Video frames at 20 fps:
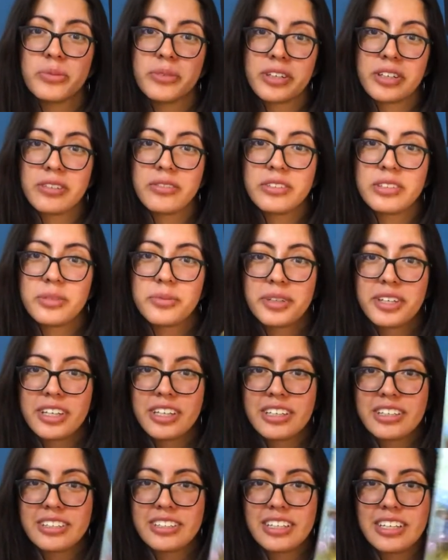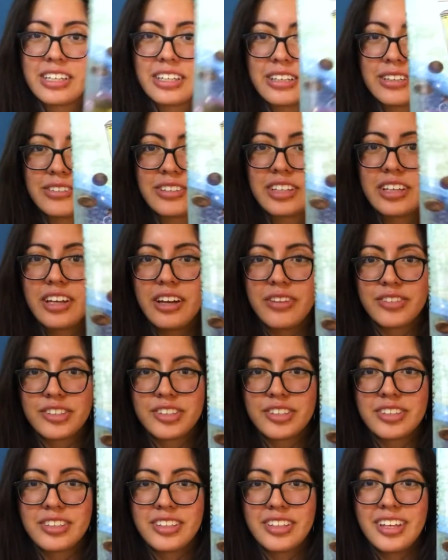book was because of the
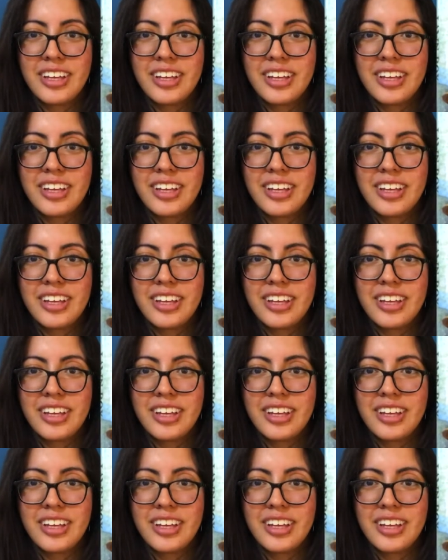cover.